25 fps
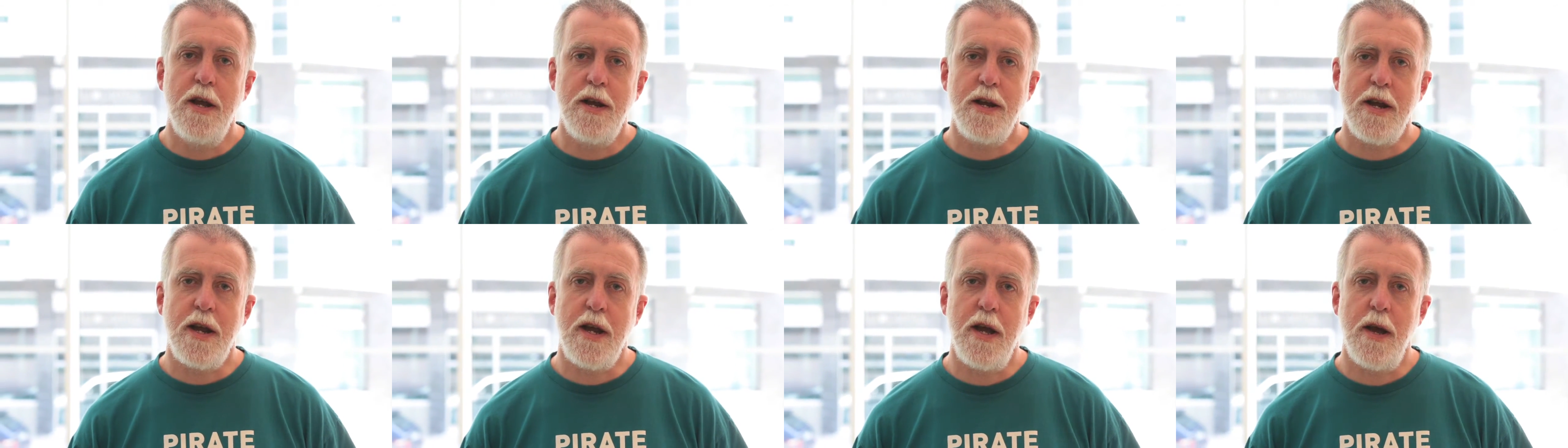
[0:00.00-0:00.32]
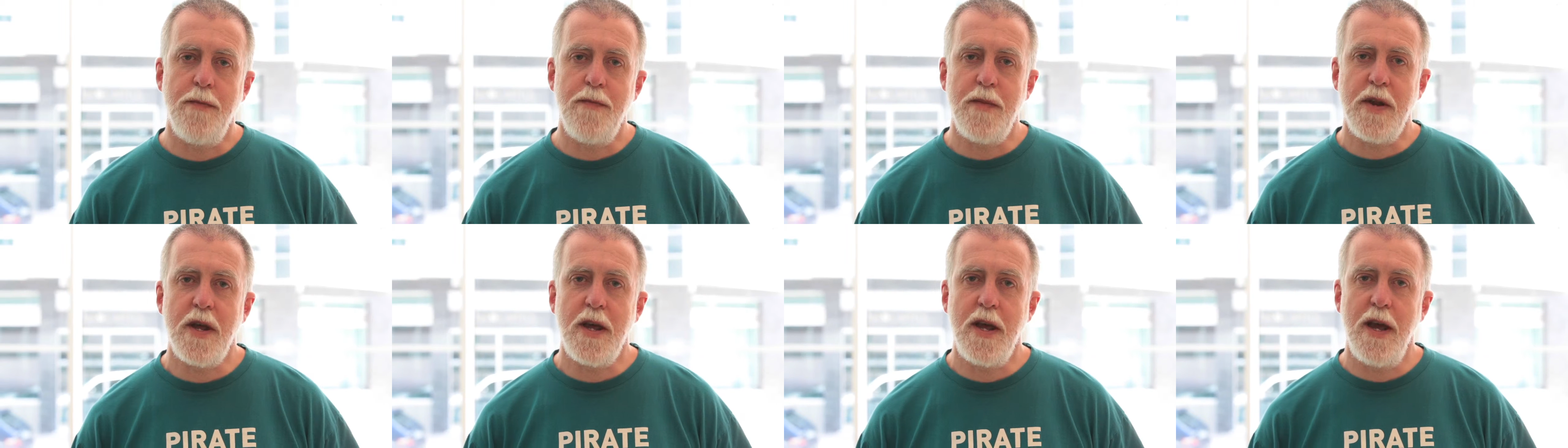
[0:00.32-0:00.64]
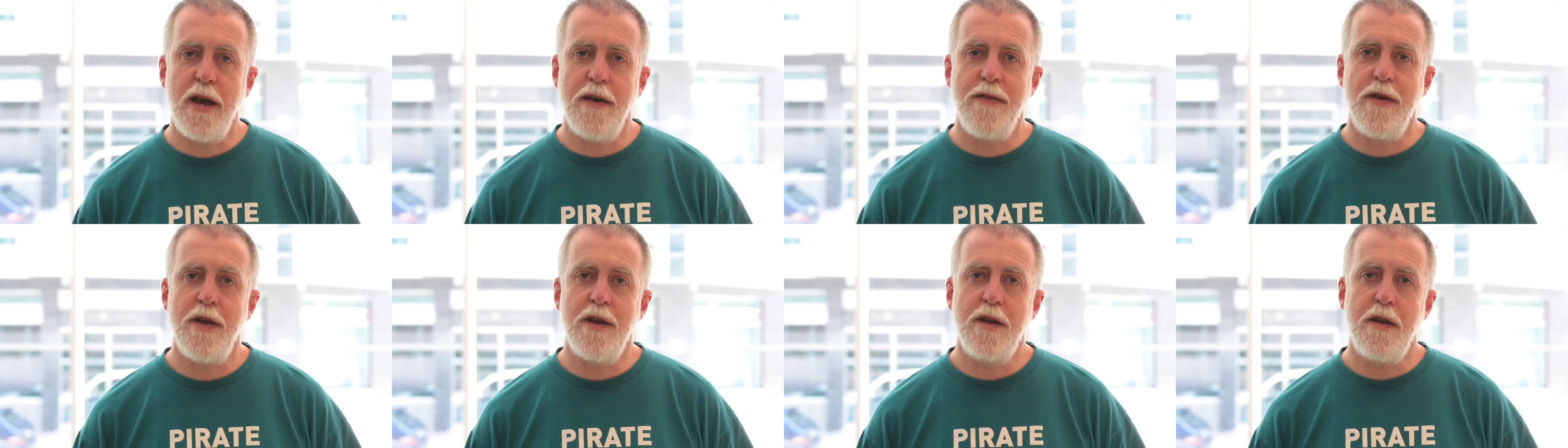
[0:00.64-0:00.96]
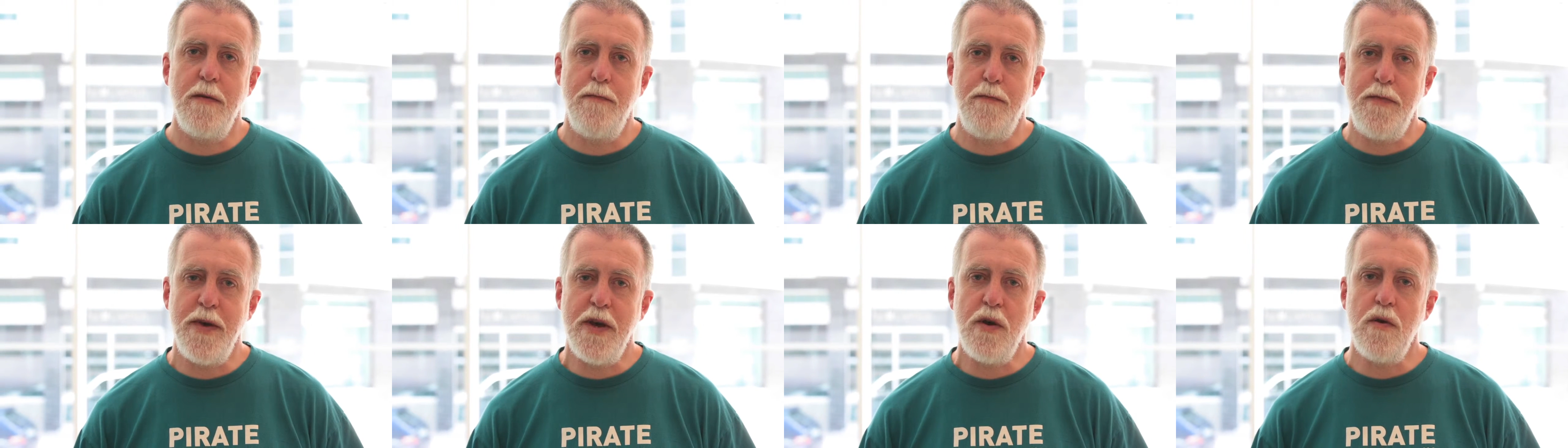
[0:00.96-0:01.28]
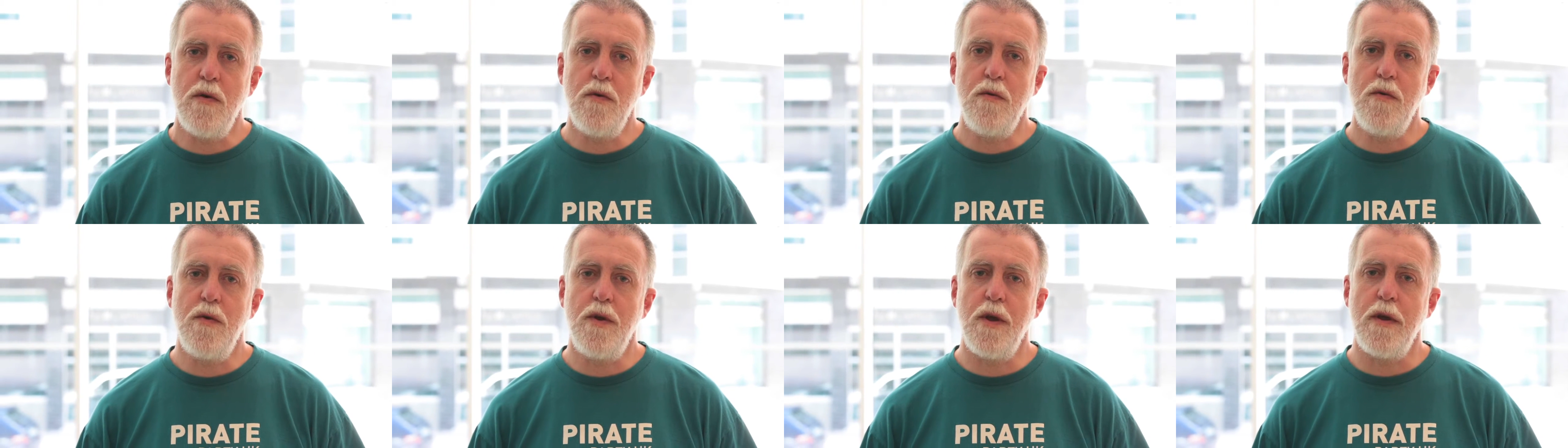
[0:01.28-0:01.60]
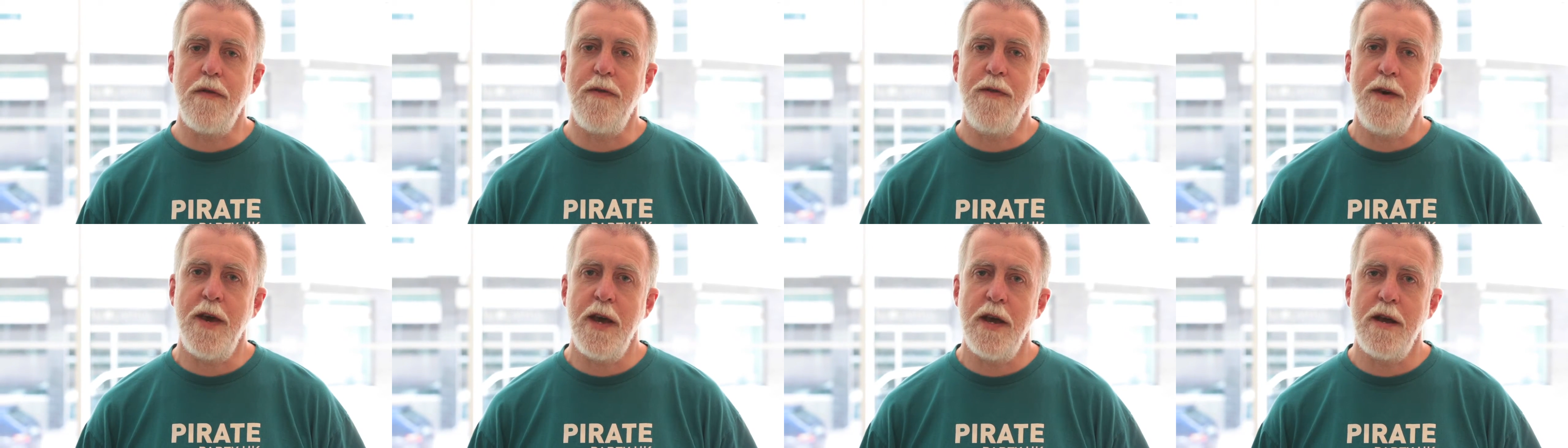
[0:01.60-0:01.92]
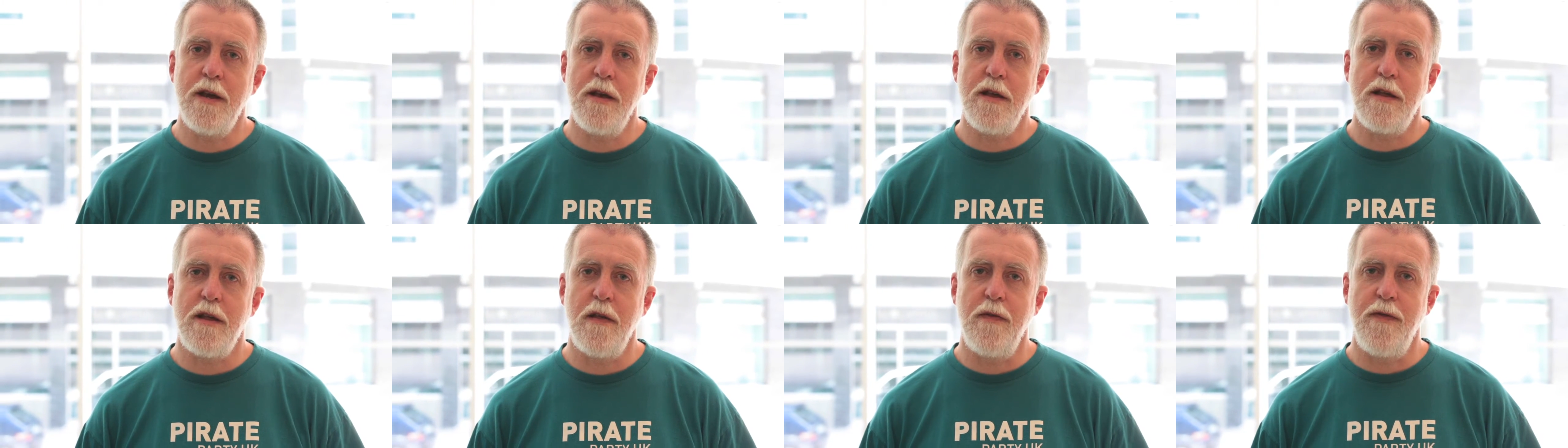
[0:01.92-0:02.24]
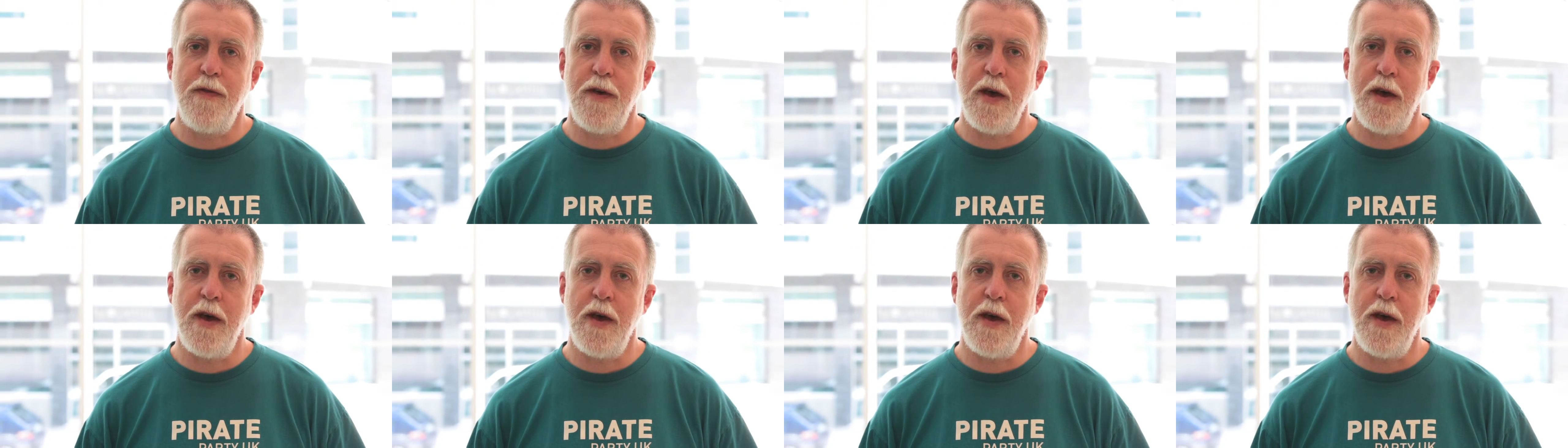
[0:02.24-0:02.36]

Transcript: to come together to build things